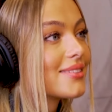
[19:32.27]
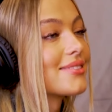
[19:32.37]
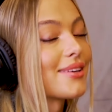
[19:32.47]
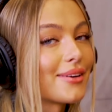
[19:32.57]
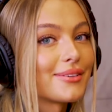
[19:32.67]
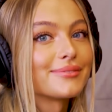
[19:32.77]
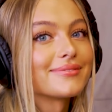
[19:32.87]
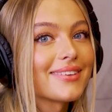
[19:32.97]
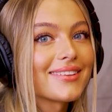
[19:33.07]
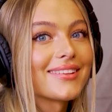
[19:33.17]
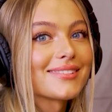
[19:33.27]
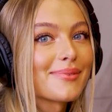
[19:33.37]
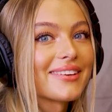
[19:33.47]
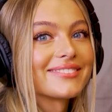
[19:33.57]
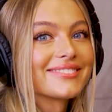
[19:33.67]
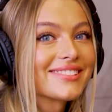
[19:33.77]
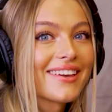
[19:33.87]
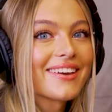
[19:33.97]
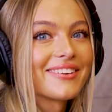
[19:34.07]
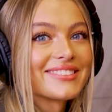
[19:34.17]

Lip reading: So yeah, that's my skincare